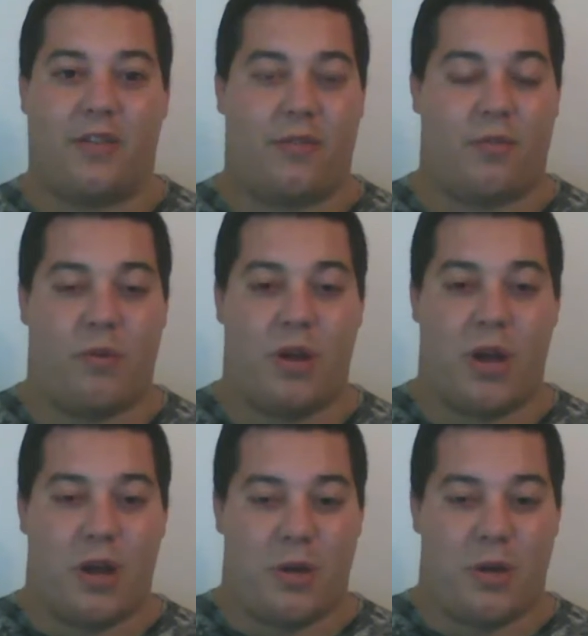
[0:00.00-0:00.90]
is
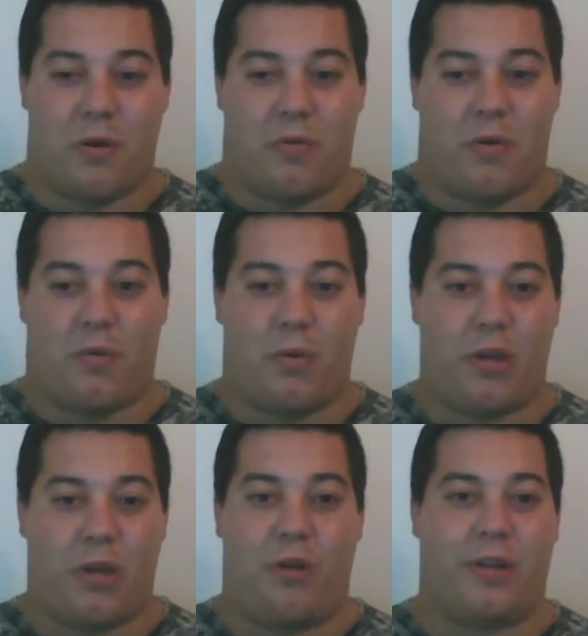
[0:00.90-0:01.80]
what
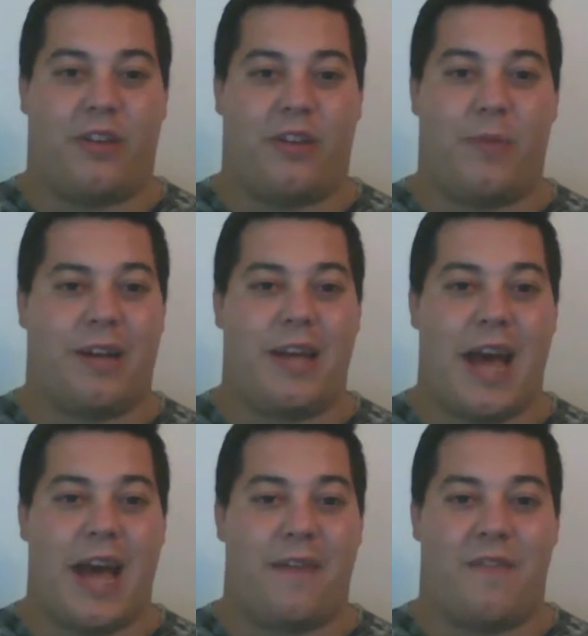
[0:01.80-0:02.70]
you only expect to
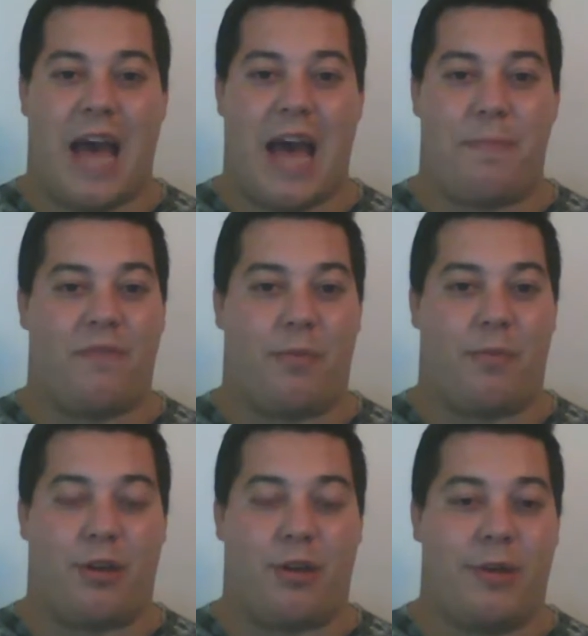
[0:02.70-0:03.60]
have happen
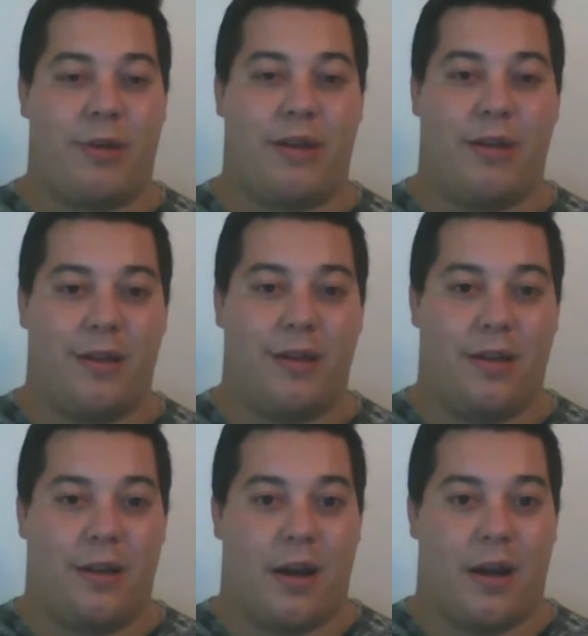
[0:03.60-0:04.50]
from a human.
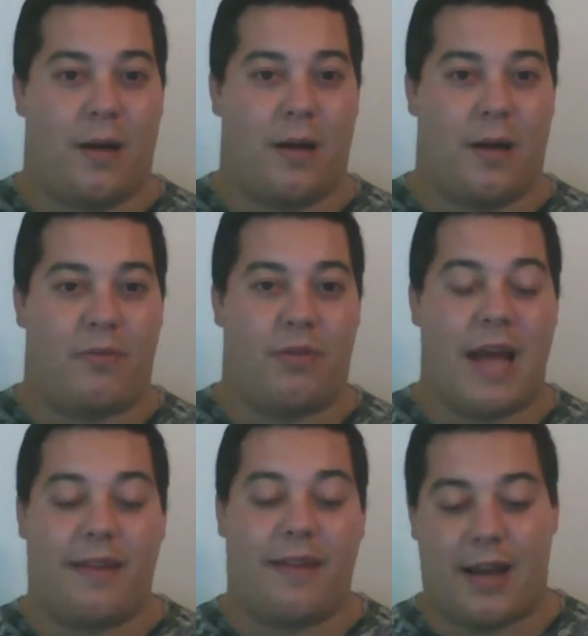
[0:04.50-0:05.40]
So
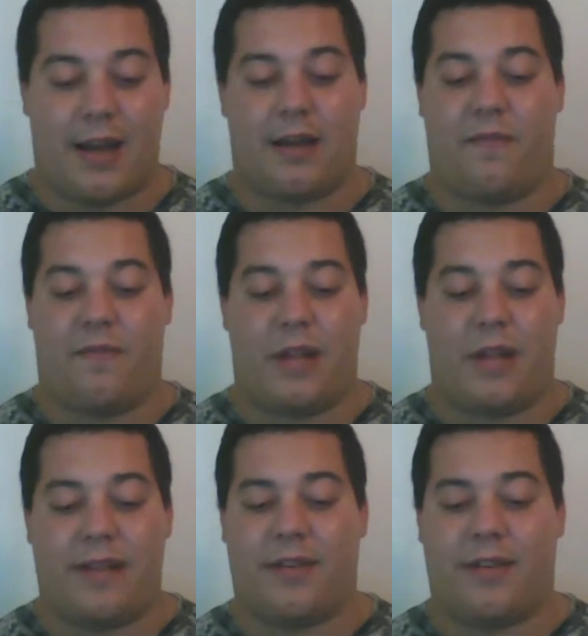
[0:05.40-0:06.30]
that's the kind
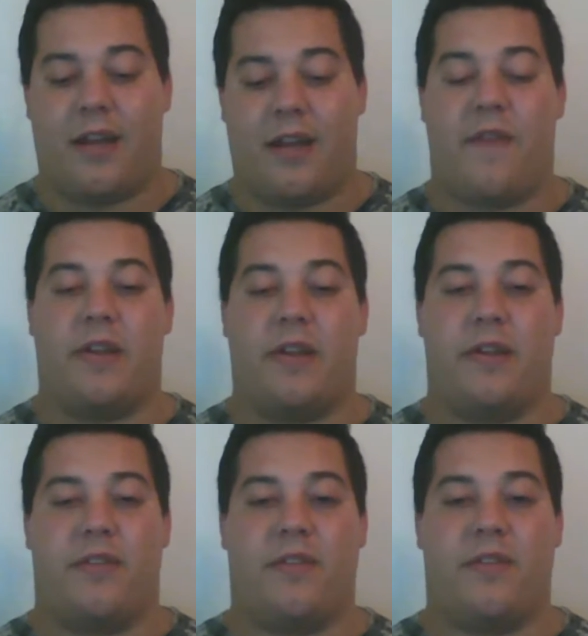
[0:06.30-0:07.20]
of
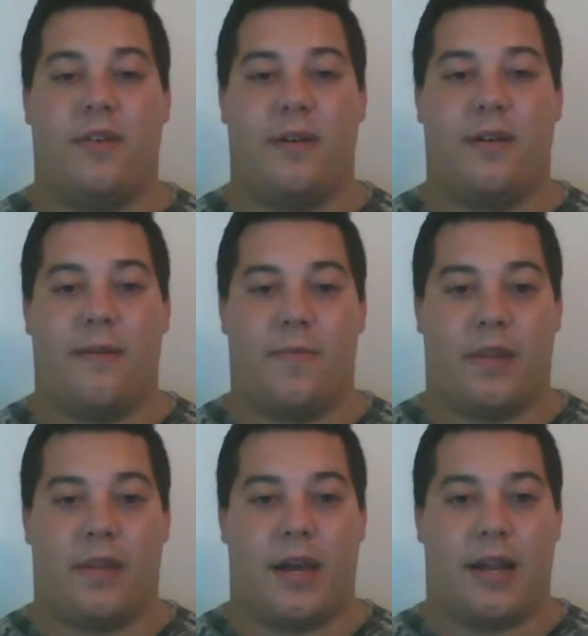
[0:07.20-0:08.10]
evidence
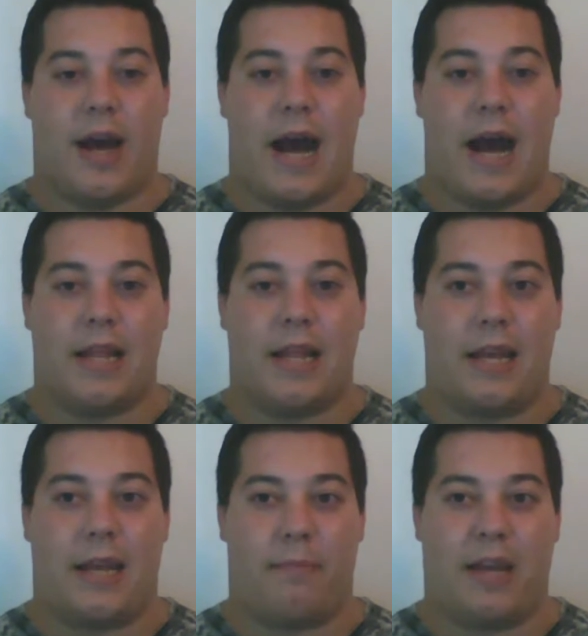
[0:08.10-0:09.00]
that I
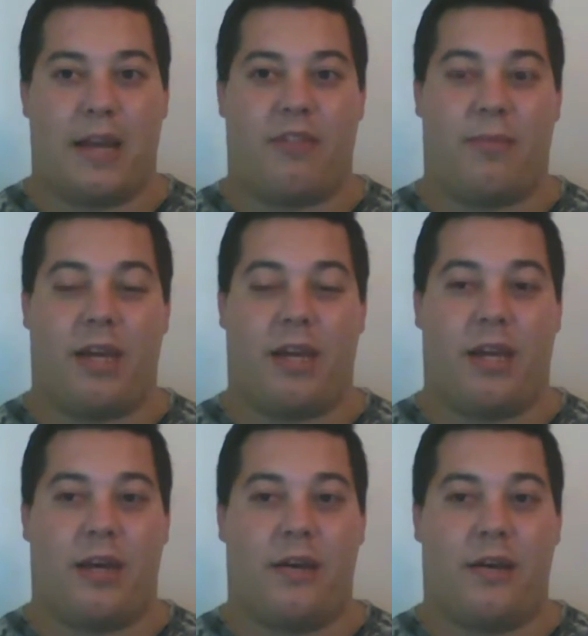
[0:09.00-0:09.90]
think makes
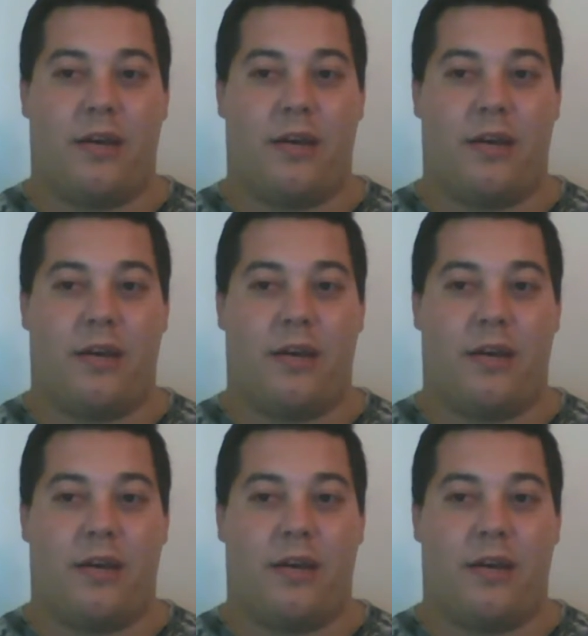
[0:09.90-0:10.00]
me